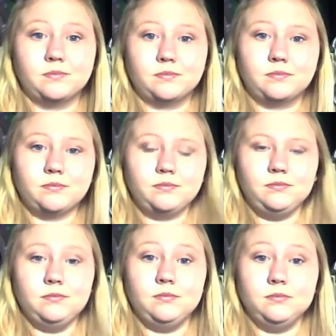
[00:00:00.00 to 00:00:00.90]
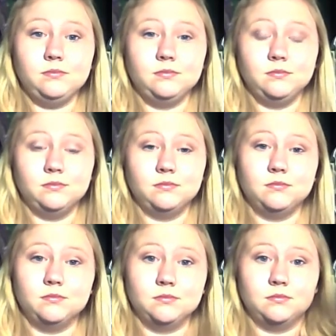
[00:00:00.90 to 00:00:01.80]

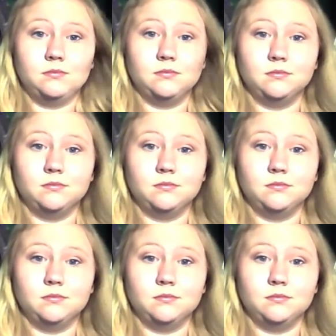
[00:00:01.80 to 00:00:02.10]
[no speech]